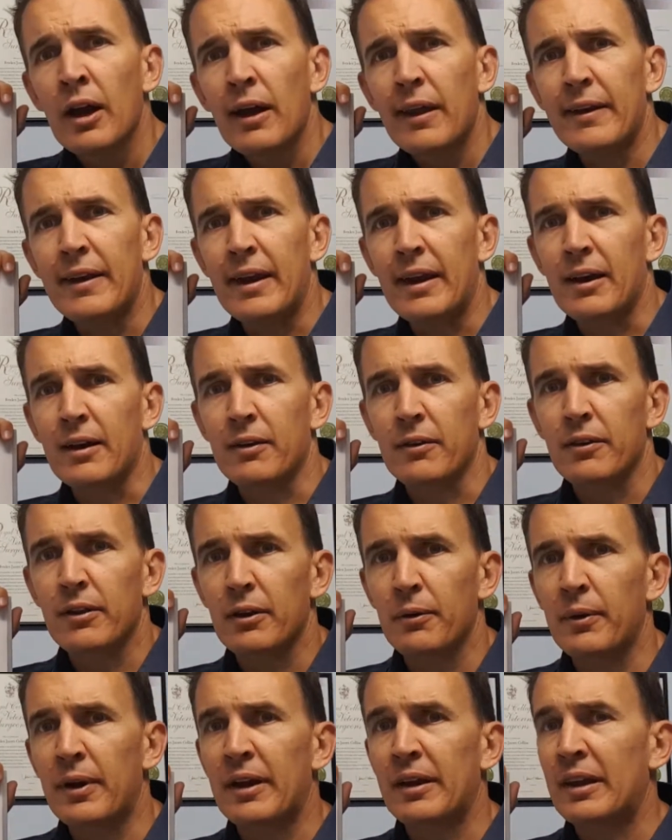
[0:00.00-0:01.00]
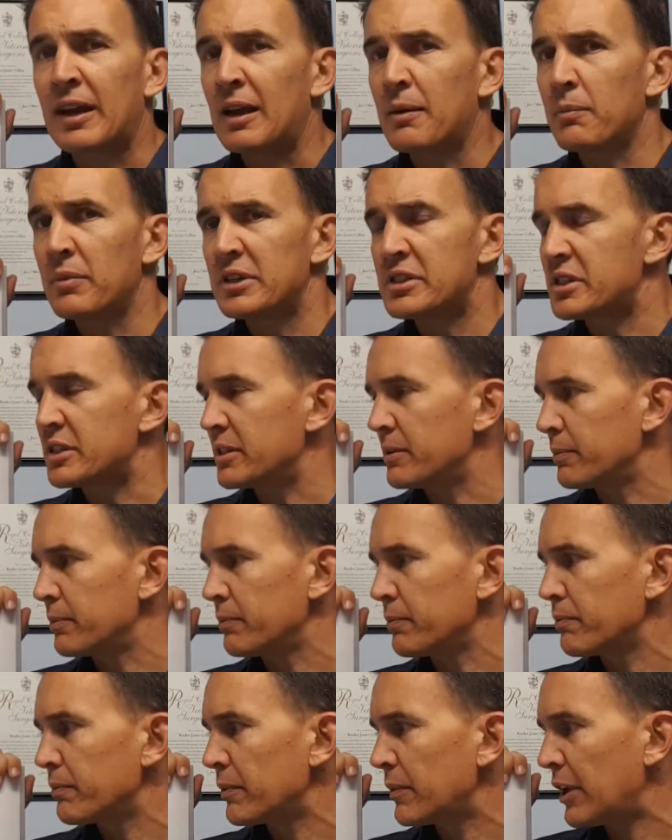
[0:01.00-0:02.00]
Now, there can be
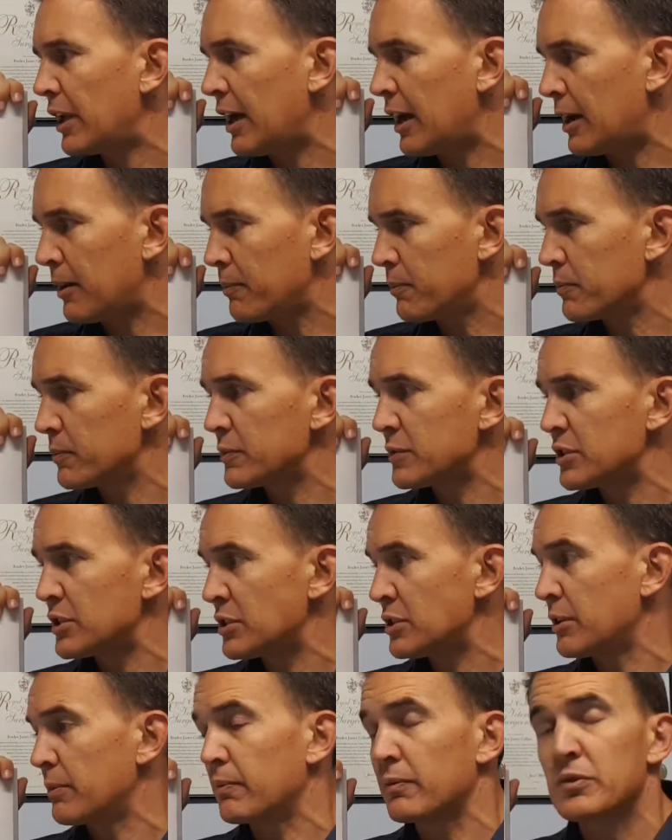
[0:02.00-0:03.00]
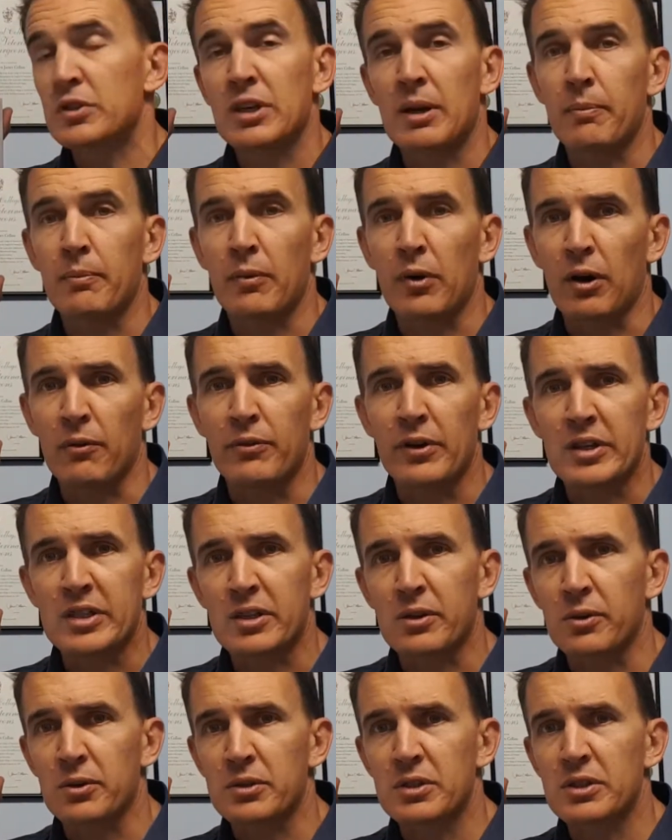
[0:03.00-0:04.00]
some obvious
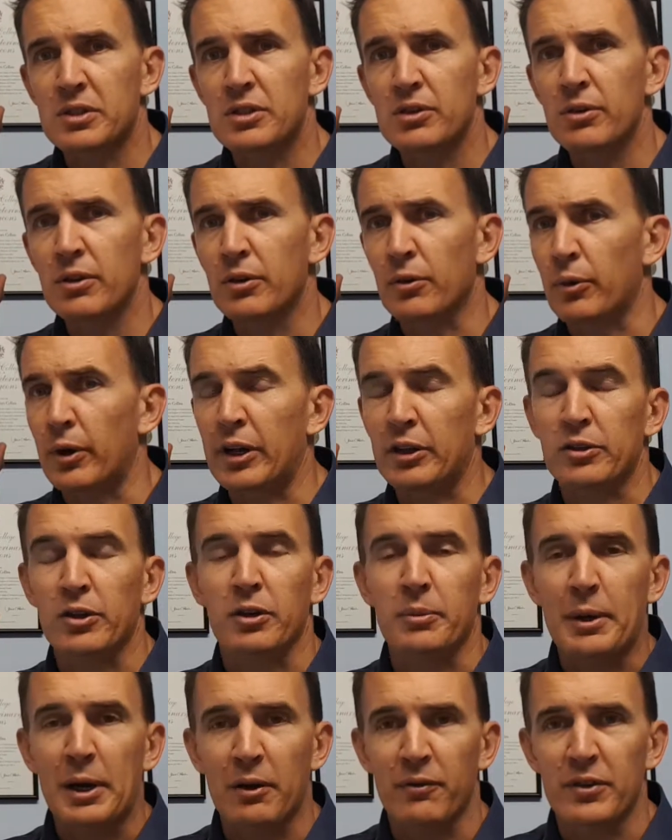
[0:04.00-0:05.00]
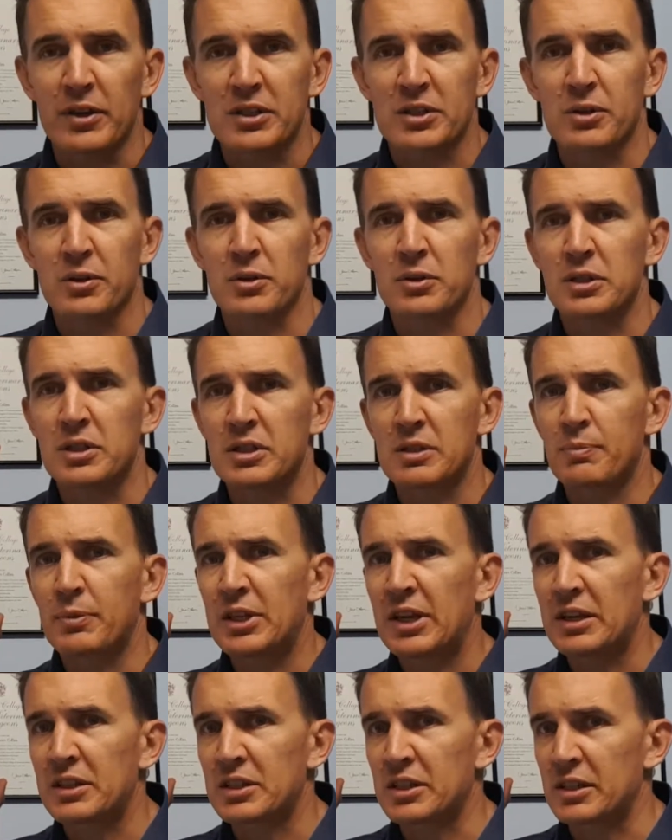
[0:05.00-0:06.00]
causes to it, or when I talk about obvious causes,
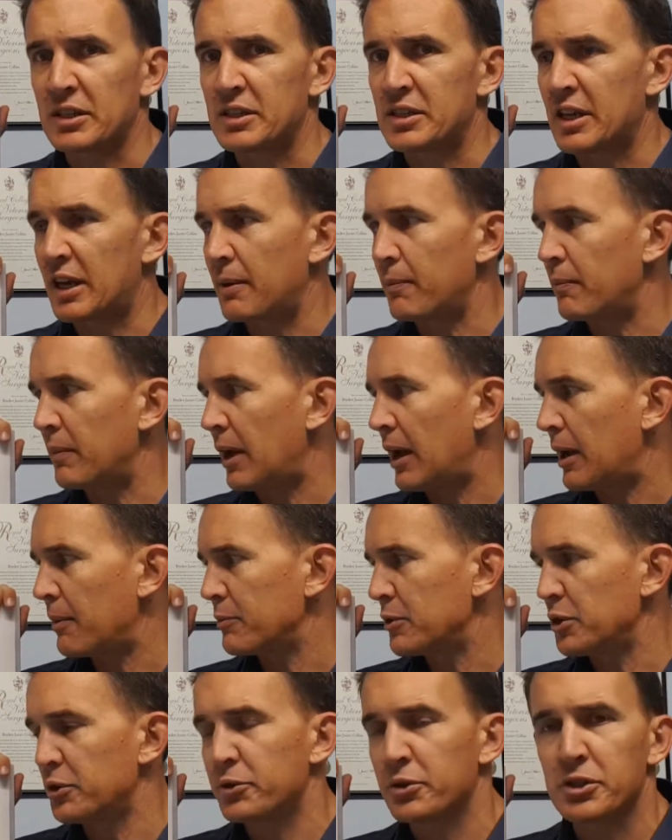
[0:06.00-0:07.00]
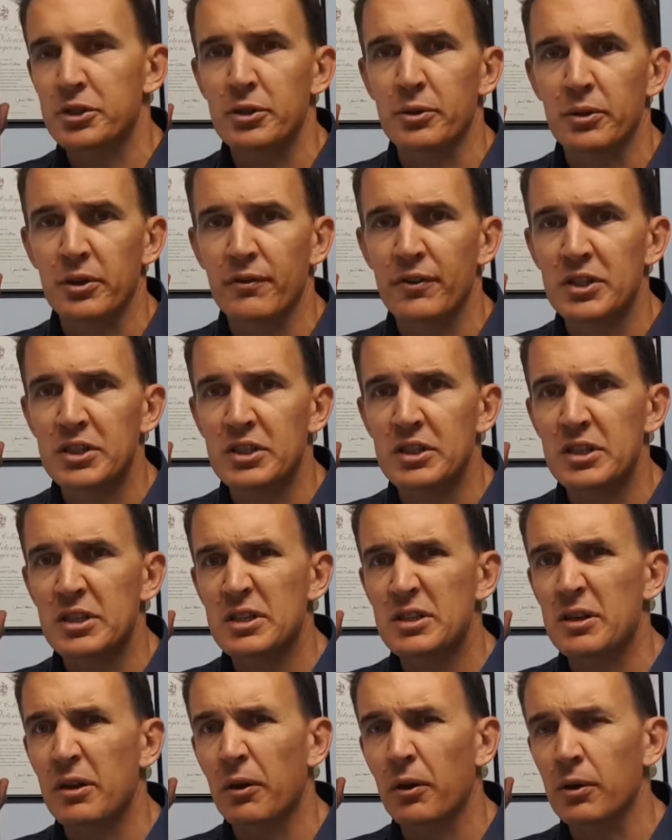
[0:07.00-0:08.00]
potentially some nutritional
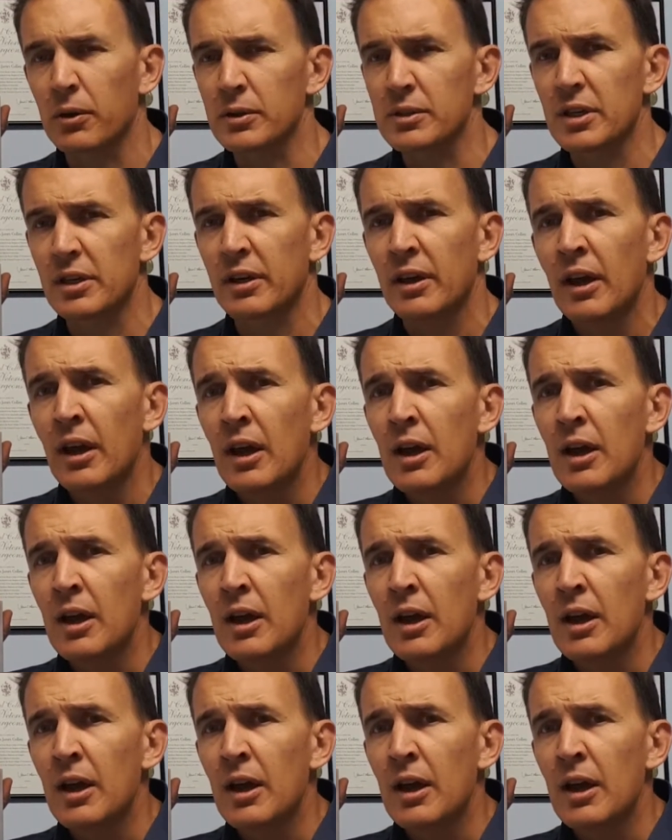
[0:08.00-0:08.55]
deficiencies can cause it,